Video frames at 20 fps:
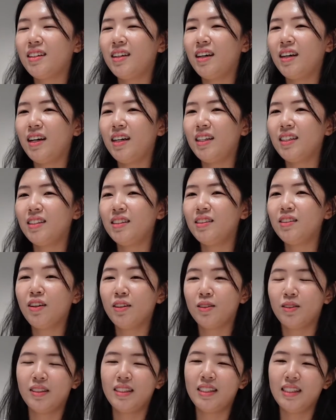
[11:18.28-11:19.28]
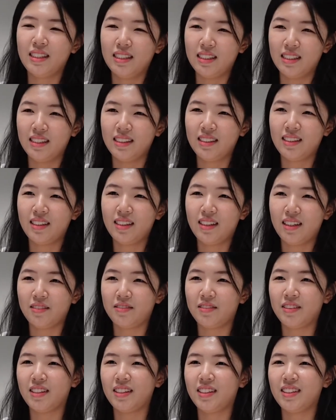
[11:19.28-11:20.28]
I not only learned
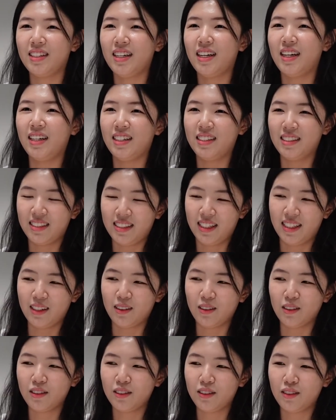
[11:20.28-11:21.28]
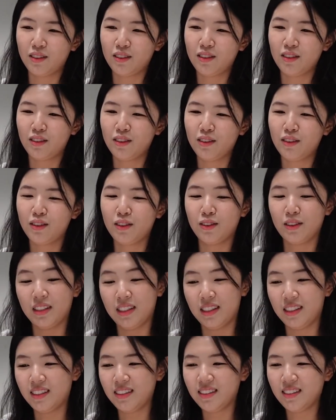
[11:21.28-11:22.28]
everything that I had set out to
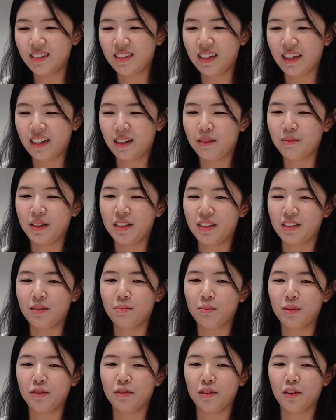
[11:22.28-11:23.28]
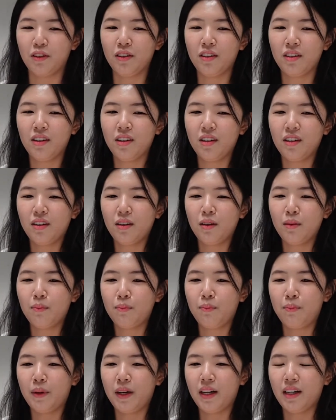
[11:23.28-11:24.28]
learn, like I mentioned before,
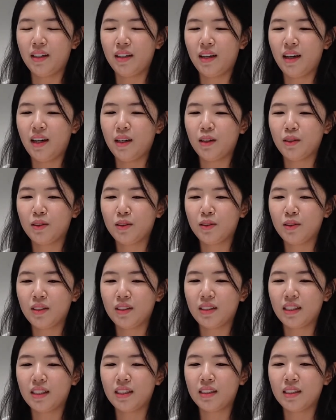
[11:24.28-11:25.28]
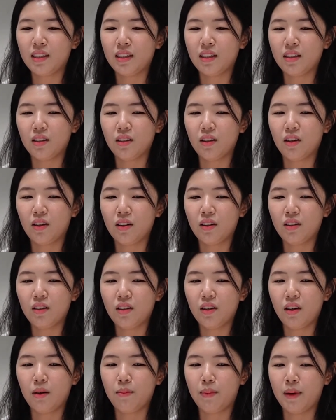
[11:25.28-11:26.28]
but I also learned a lot
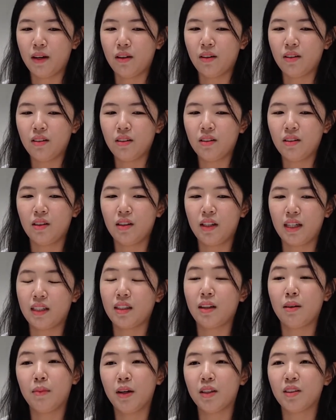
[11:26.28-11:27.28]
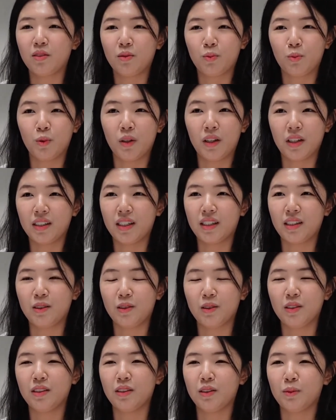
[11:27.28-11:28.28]
about the amount of work that
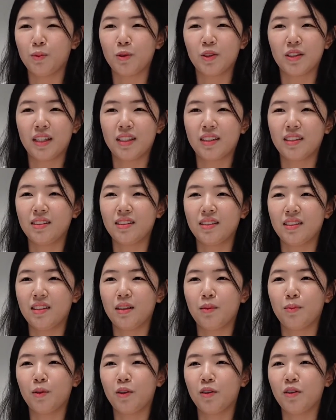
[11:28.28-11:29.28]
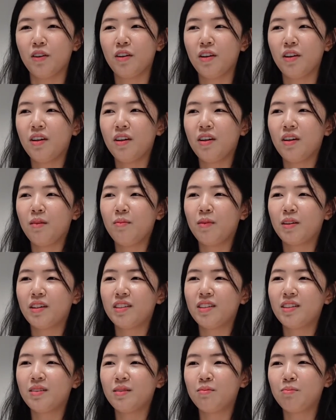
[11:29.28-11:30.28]
goes into protecting Singapore.
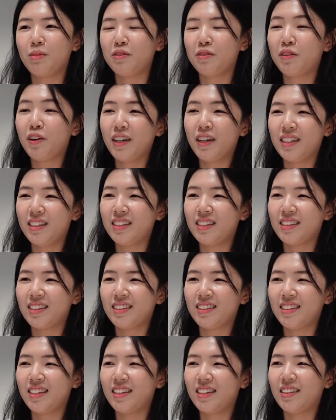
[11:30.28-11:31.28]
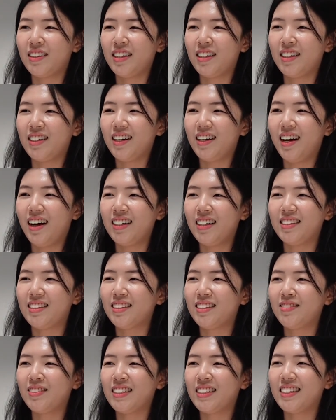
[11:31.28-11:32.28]
Because before I interned there, right, I
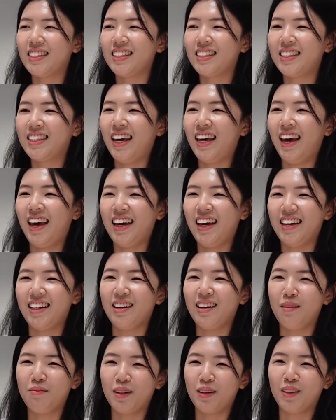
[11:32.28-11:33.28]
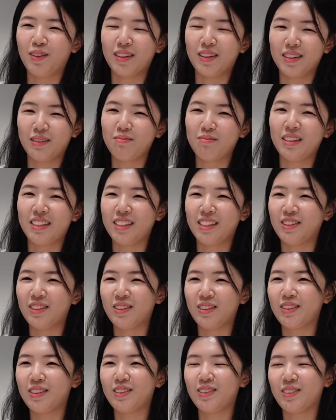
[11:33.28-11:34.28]
didn't really care about what the military
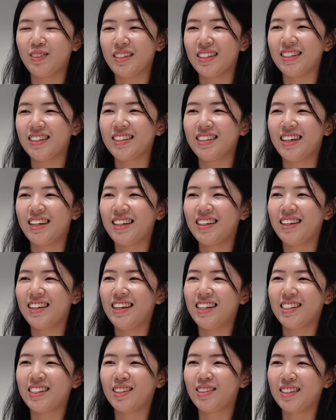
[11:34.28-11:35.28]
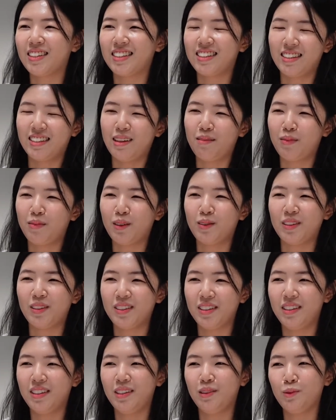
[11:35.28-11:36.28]
was doing. As long as Singapore
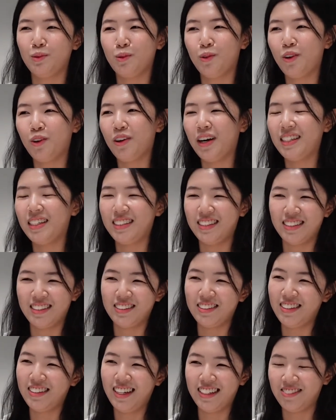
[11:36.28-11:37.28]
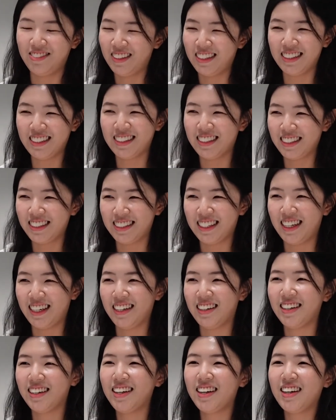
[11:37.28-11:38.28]
wasn't in war, I really didn't
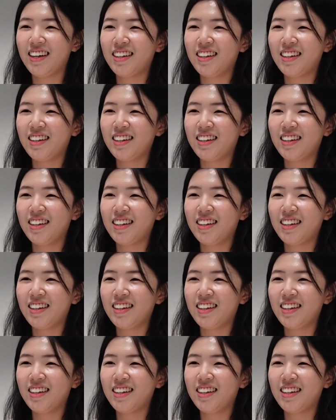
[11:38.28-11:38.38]
care.